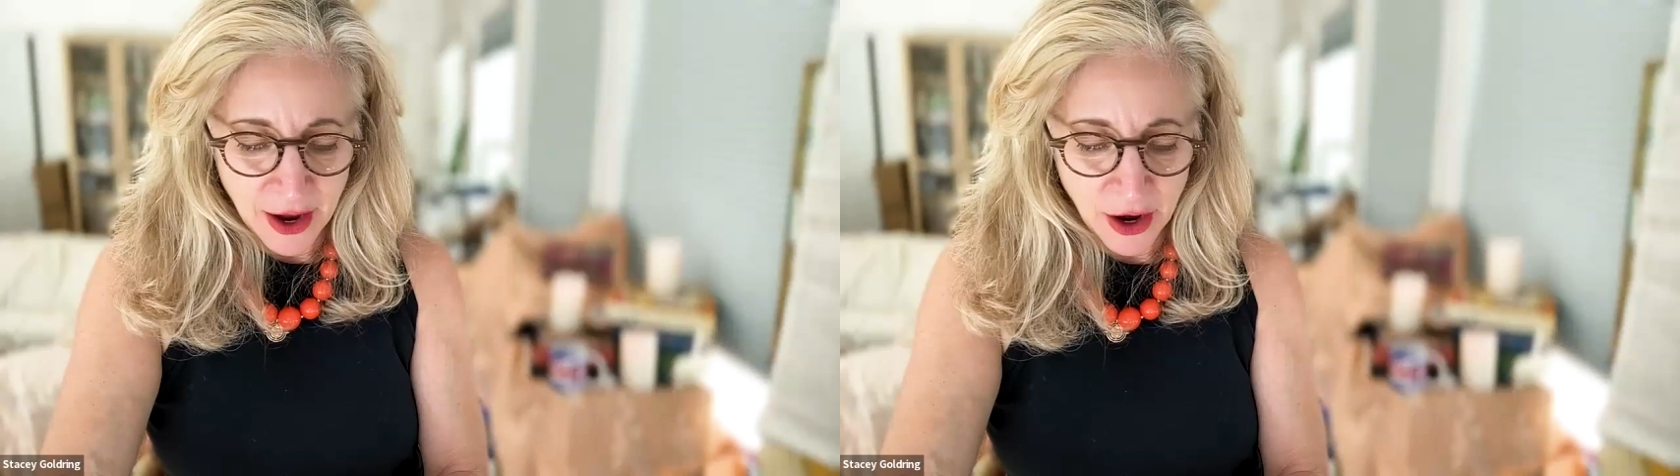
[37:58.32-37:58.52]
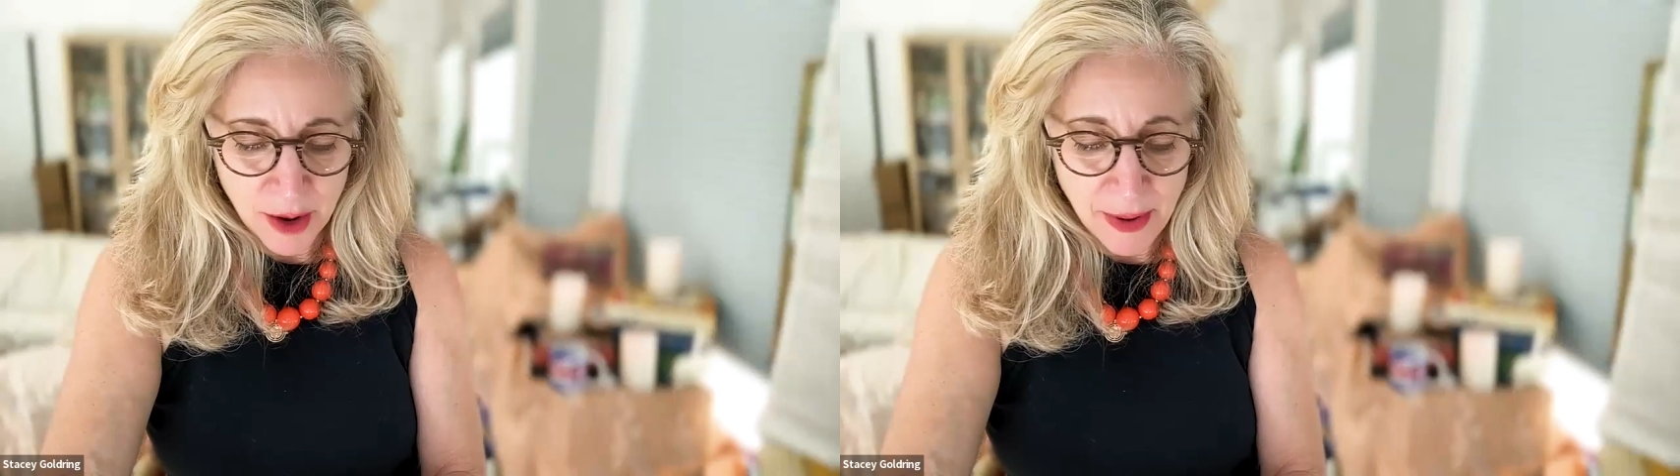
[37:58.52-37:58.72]

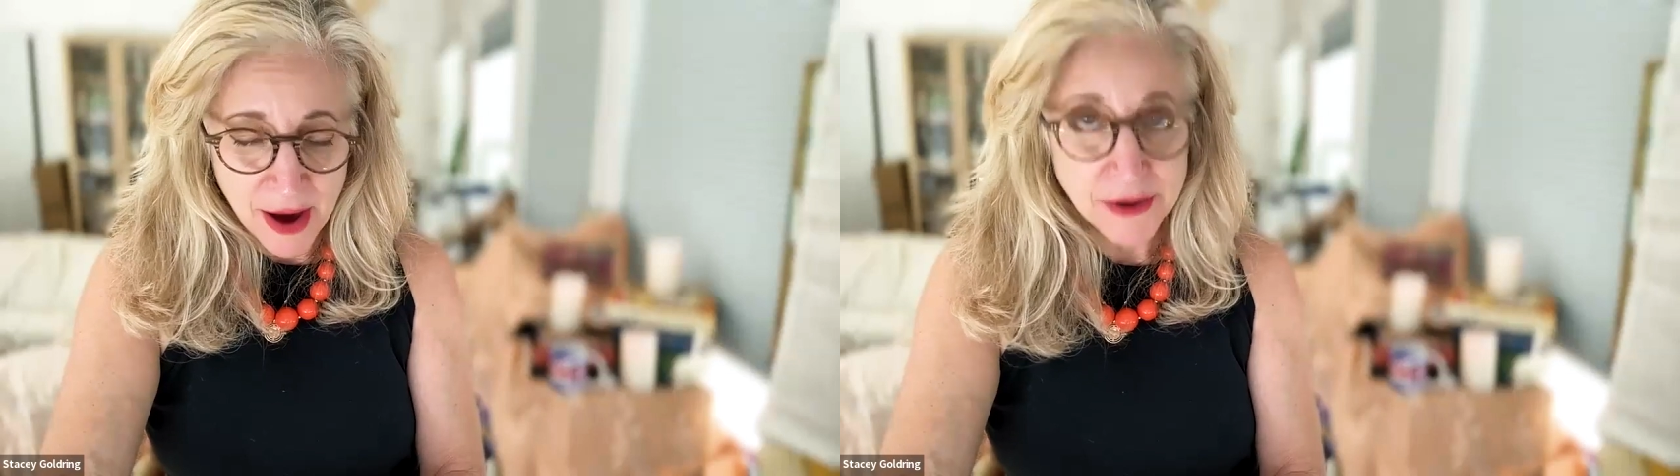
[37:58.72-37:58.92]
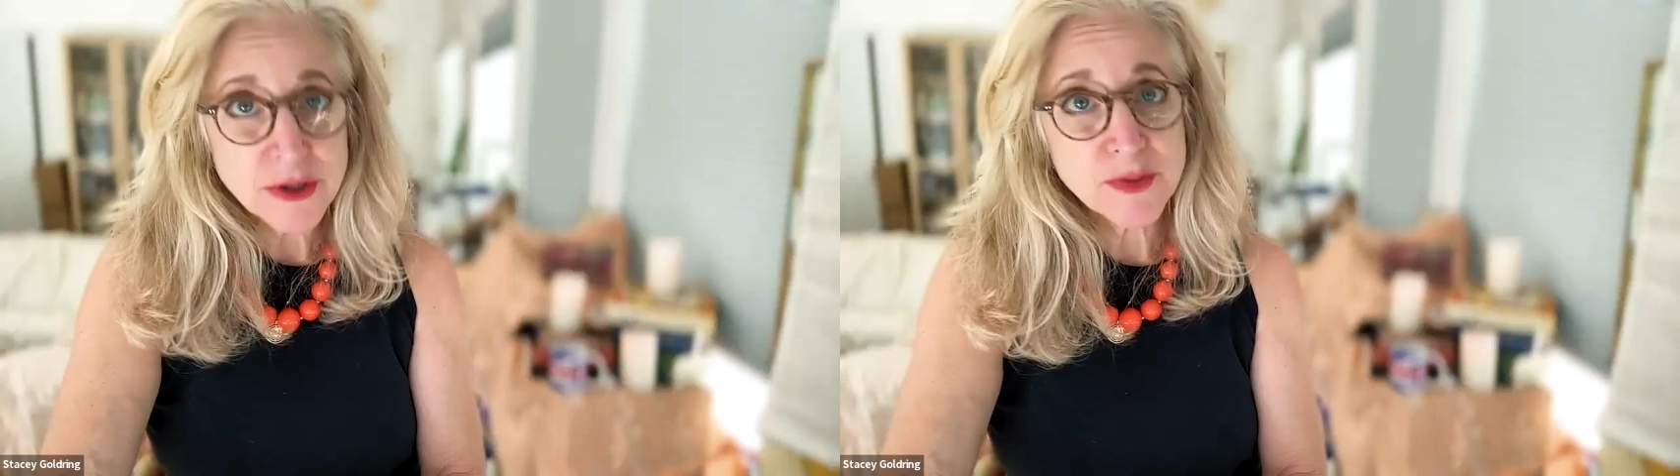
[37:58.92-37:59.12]
Harry
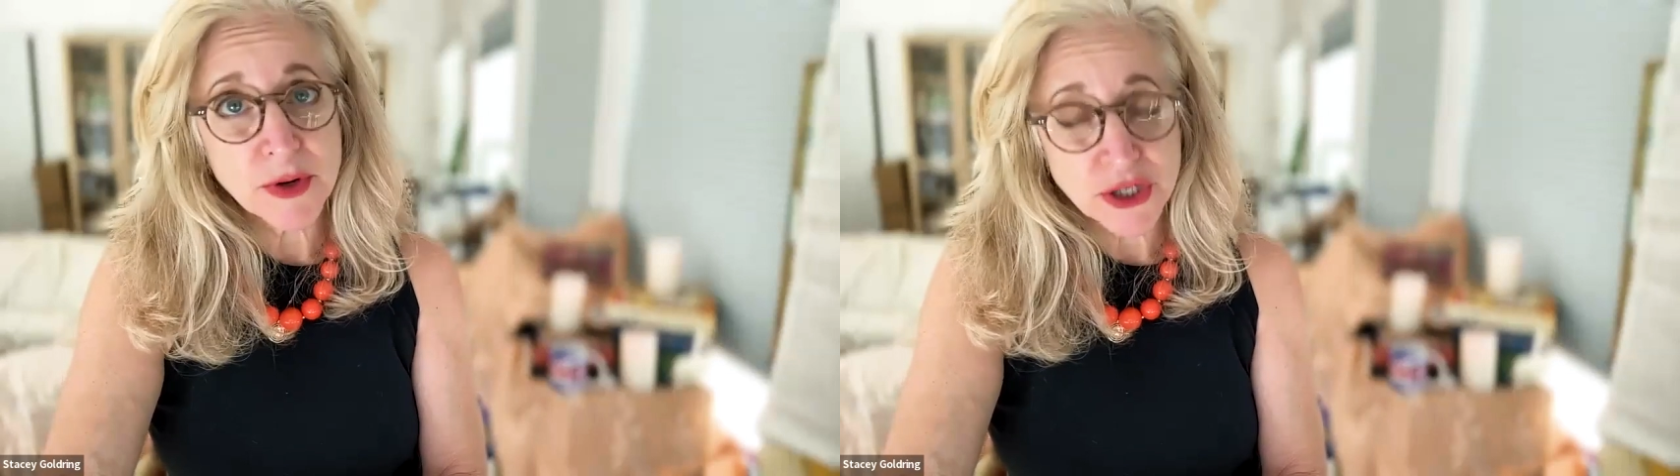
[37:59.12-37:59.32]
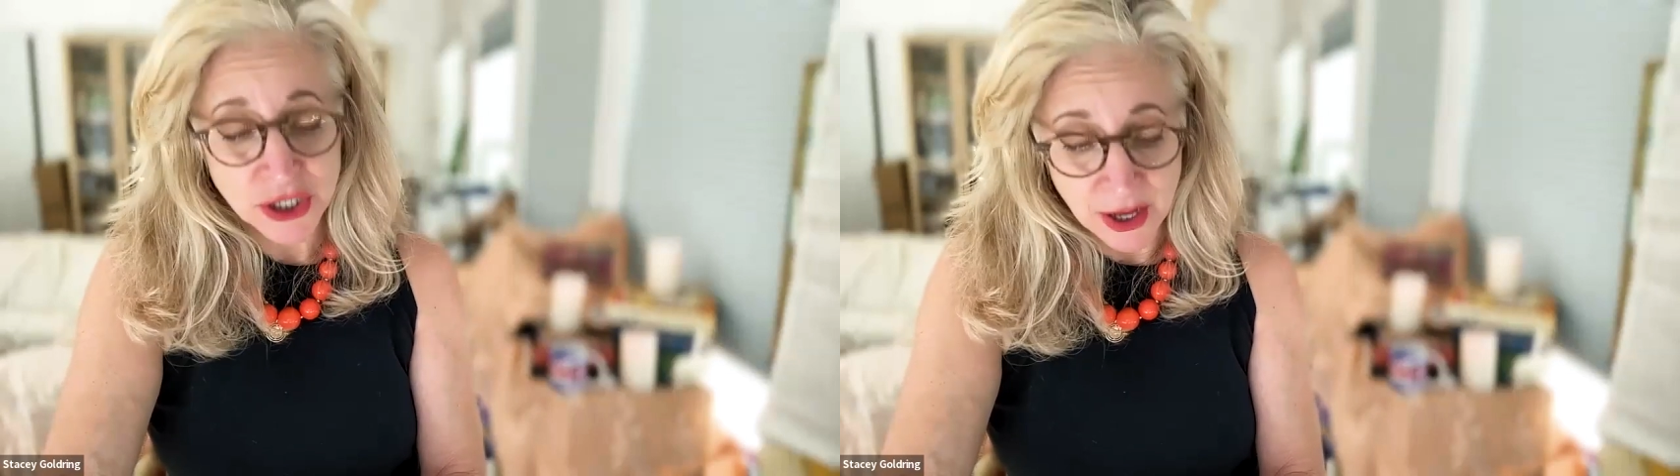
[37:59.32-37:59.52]
Potter's
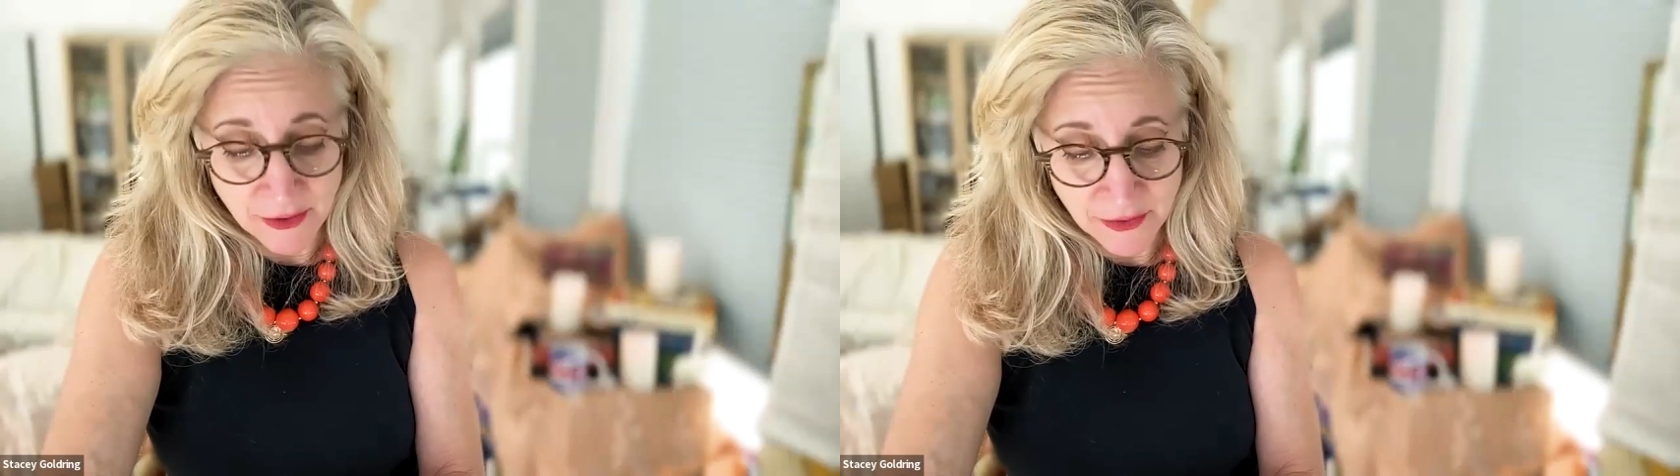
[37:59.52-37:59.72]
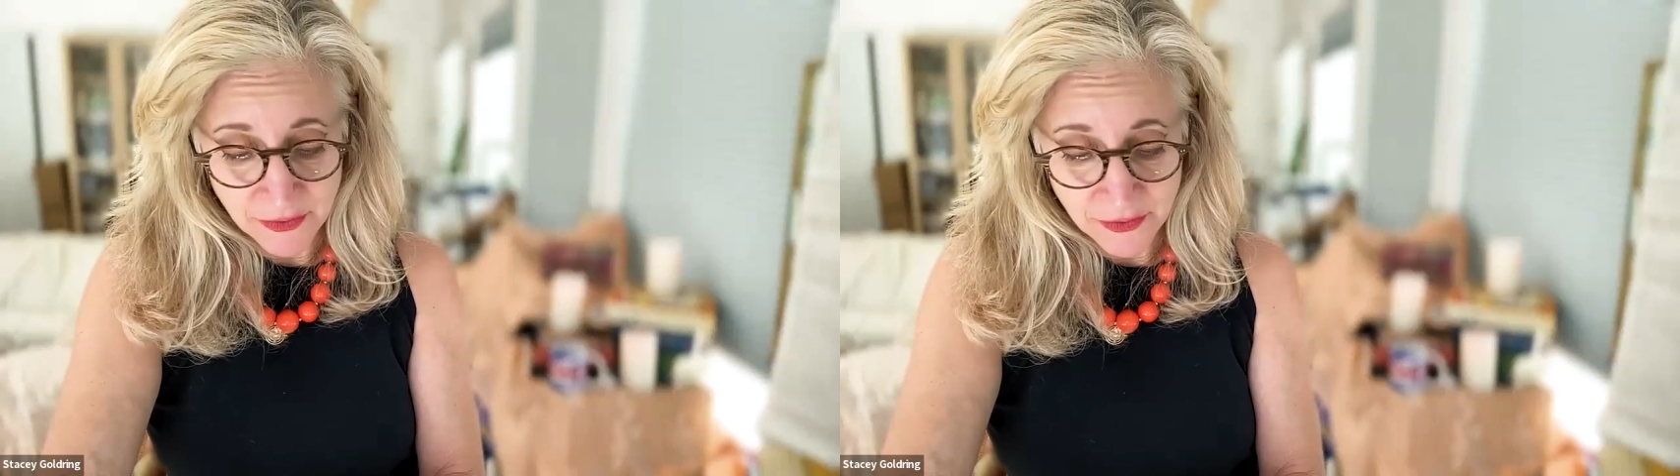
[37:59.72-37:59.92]

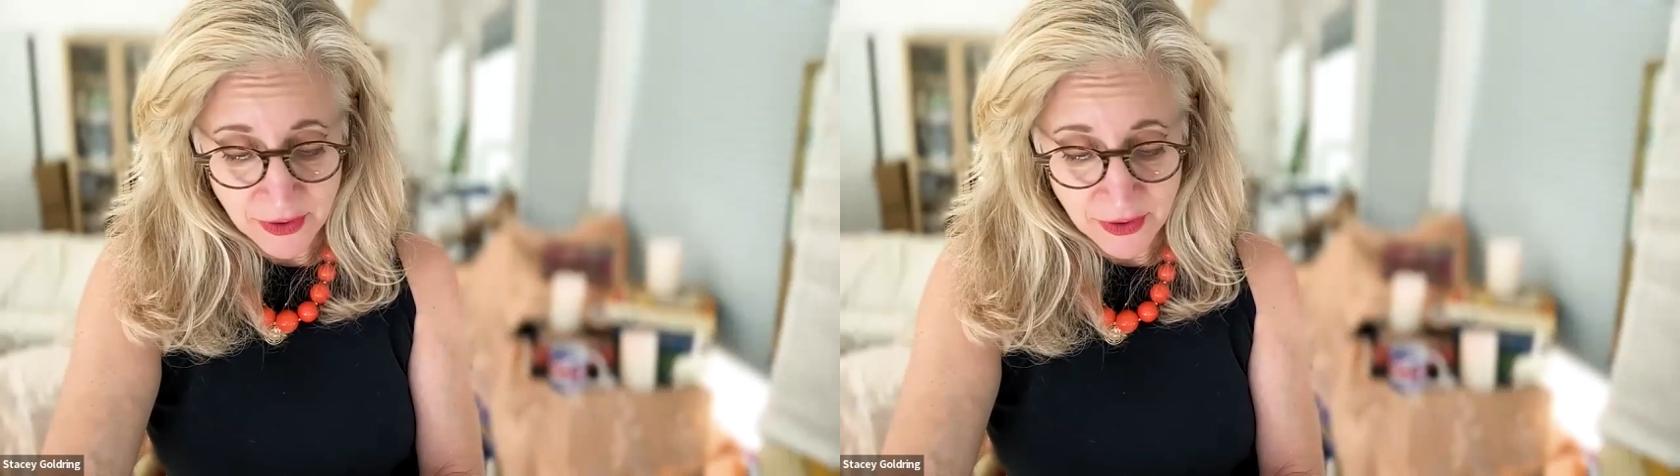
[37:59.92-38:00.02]
Bookshelf,